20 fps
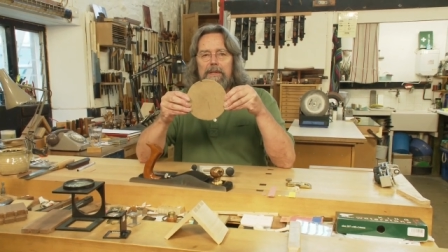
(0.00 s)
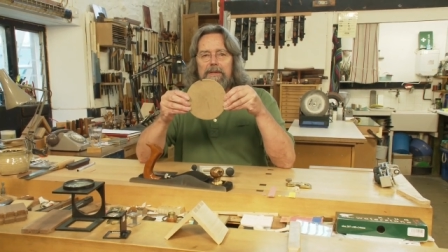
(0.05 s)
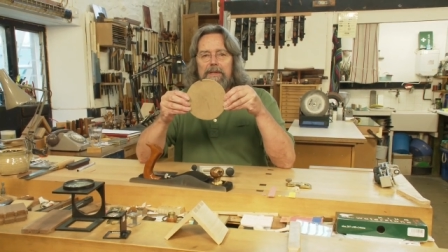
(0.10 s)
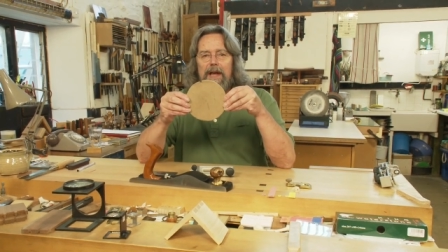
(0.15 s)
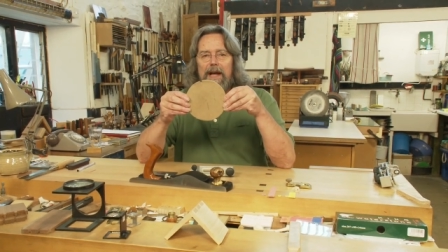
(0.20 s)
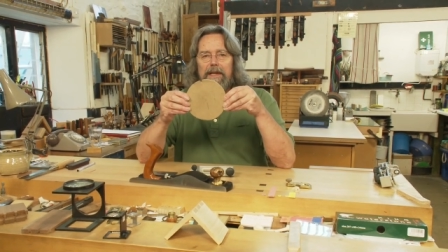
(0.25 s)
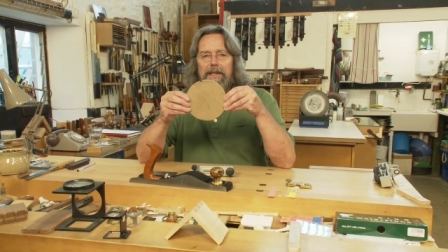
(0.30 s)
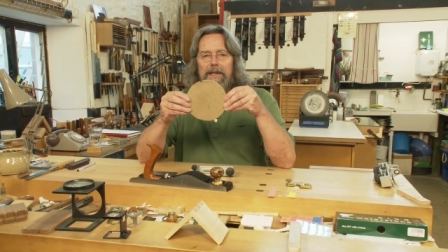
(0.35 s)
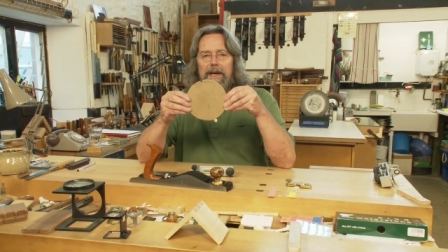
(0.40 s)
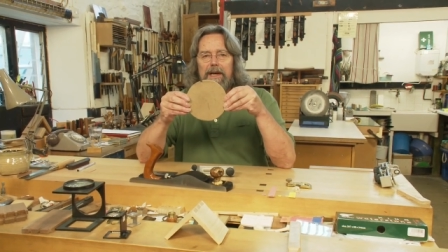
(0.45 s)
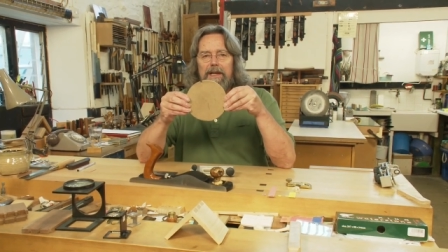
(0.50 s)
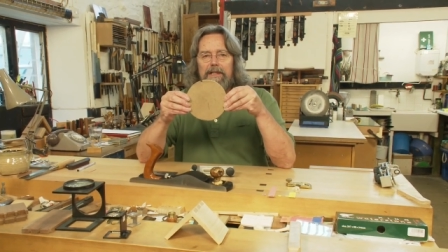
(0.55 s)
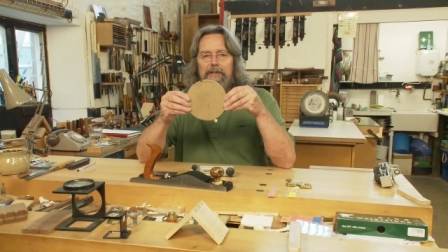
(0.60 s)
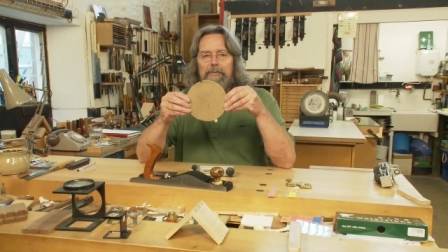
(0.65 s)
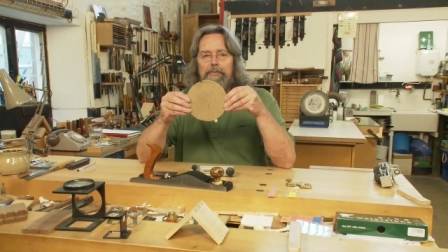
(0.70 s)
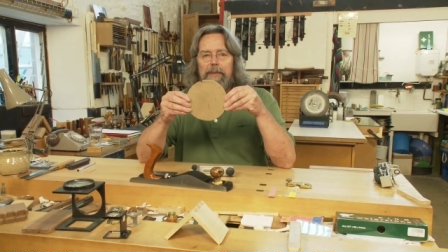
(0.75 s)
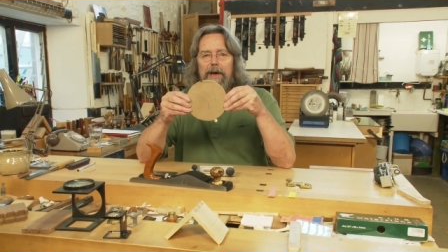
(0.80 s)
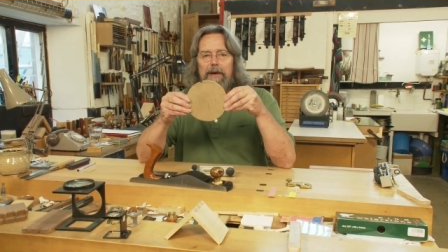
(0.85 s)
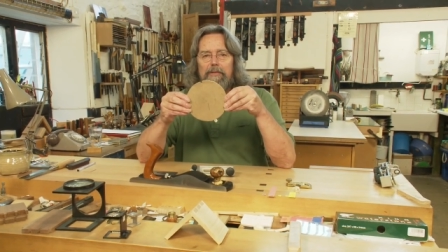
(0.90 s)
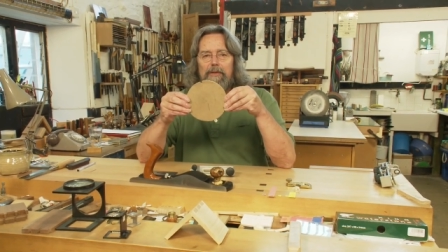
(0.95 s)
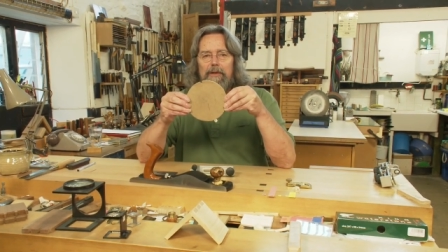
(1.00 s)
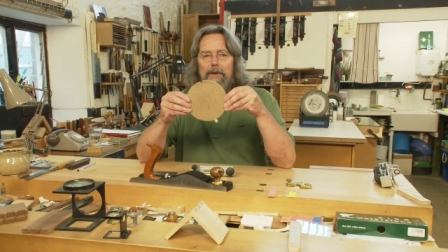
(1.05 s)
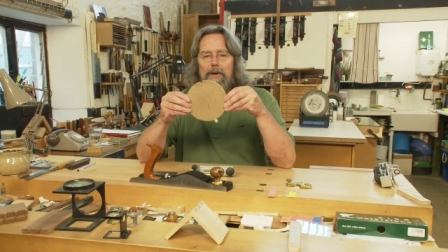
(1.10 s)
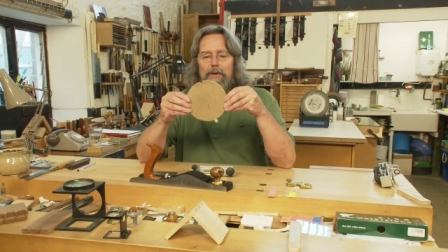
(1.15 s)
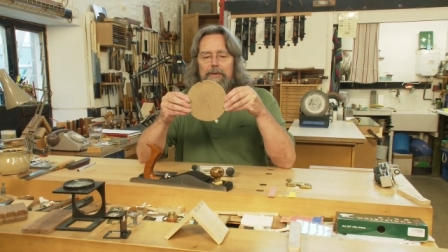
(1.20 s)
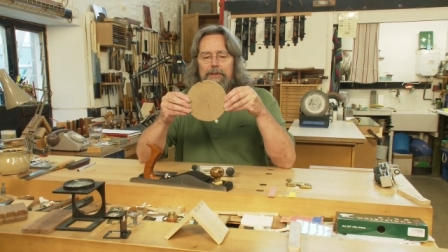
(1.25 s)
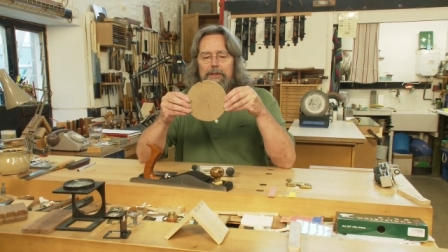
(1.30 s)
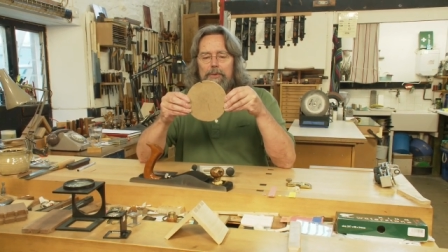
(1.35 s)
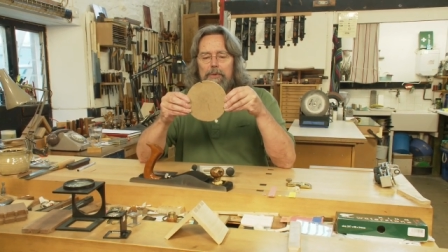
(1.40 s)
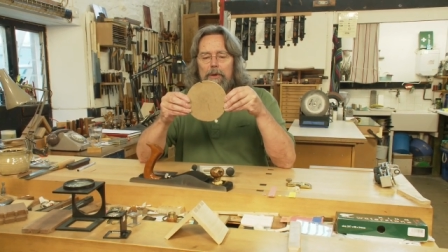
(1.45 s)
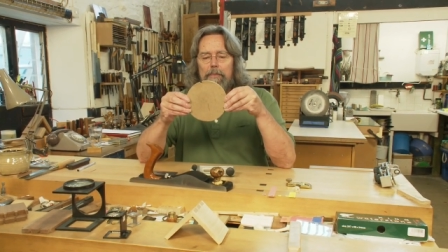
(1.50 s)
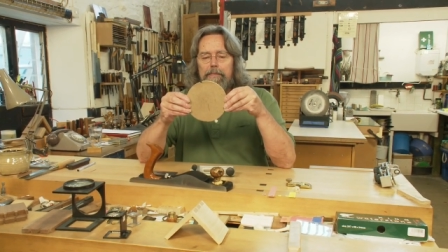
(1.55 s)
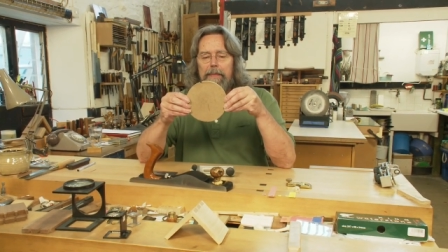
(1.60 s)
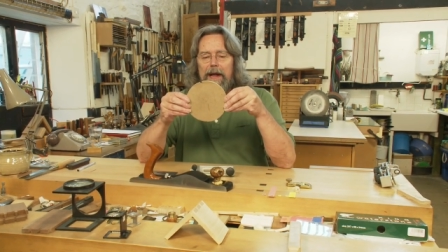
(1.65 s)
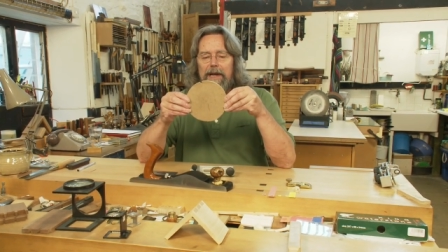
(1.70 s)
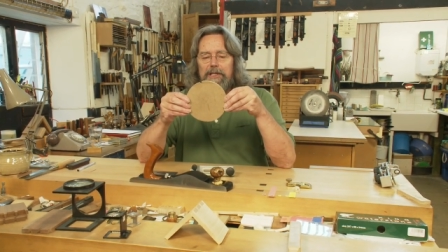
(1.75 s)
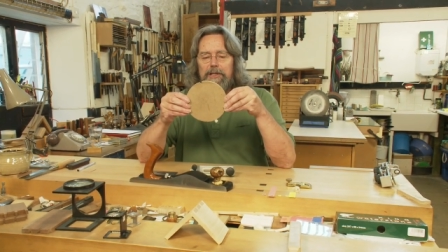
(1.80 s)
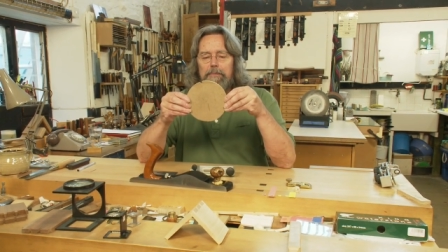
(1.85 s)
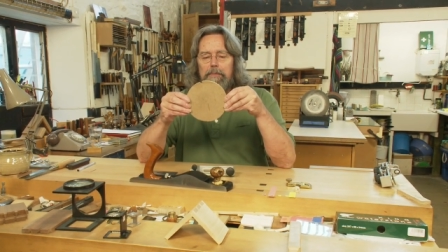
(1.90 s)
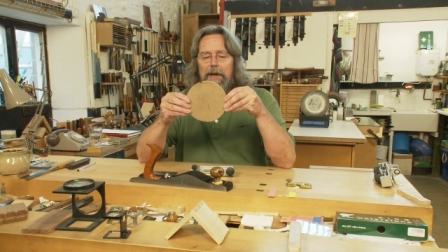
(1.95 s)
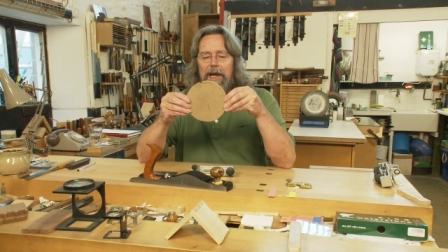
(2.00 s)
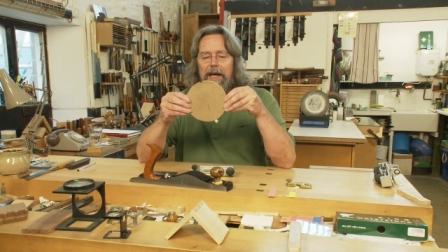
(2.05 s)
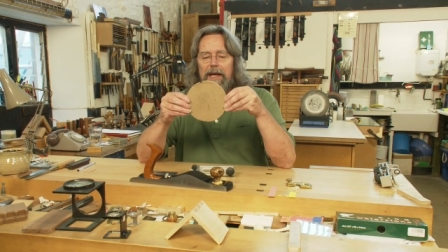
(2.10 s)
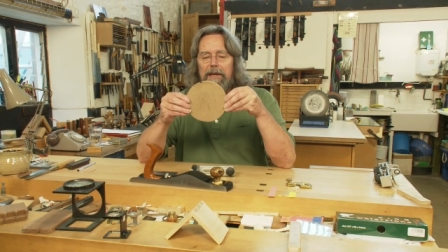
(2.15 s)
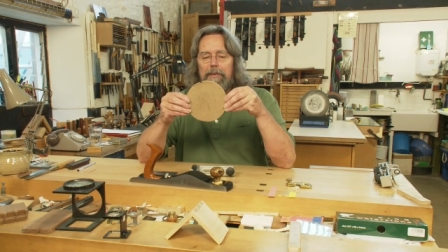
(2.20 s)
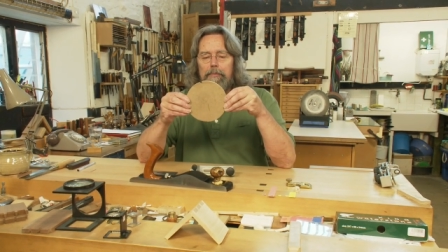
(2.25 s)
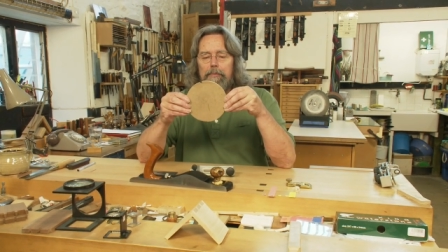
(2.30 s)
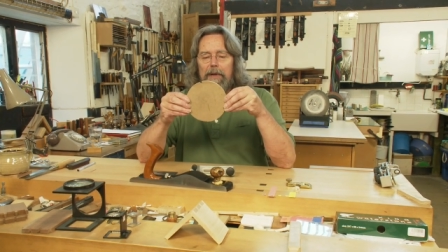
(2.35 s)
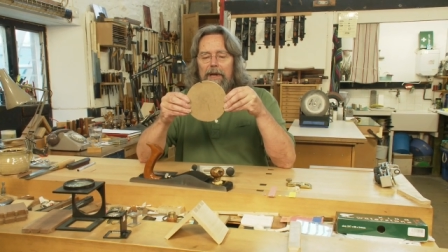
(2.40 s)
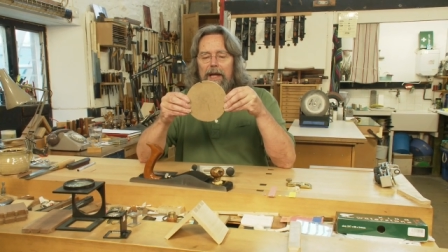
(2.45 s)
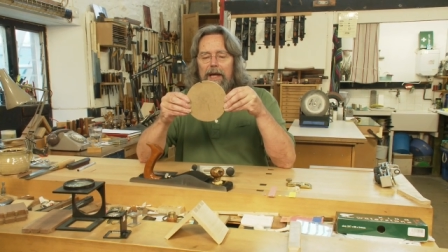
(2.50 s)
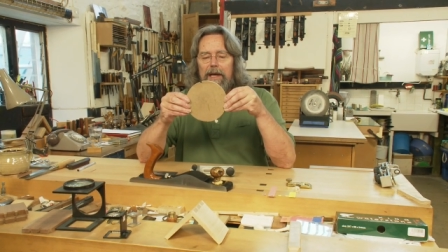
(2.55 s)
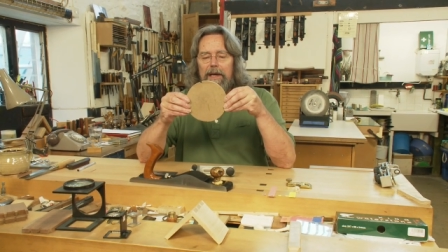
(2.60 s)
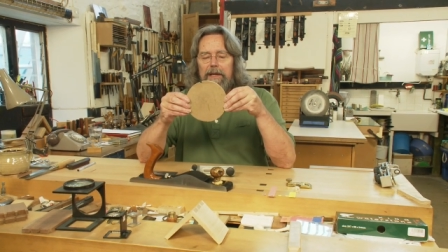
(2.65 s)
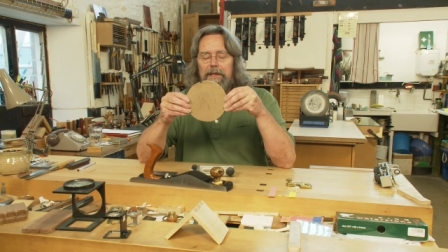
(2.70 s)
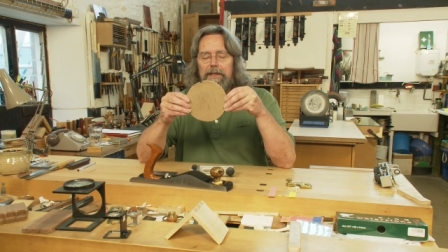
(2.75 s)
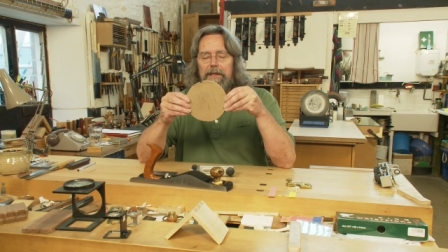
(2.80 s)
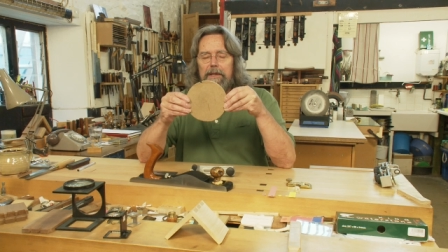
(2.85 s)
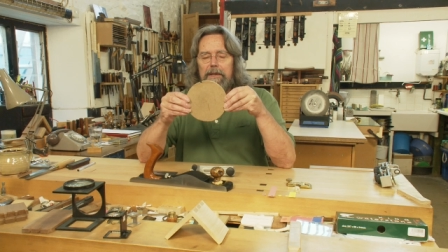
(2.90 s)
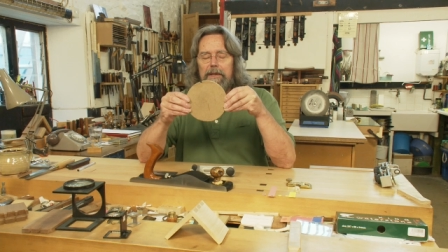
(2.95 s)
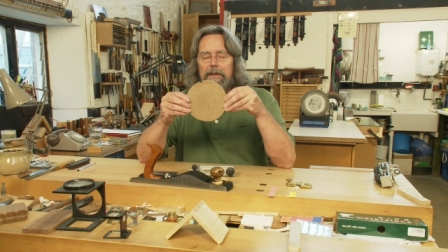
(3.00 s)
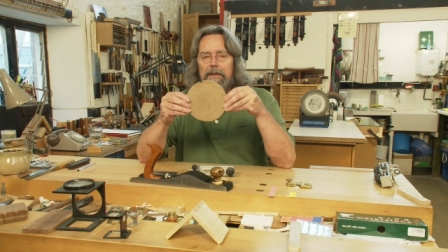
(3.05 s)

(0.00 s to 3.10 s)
that kind of bevel onto a bench plane blade,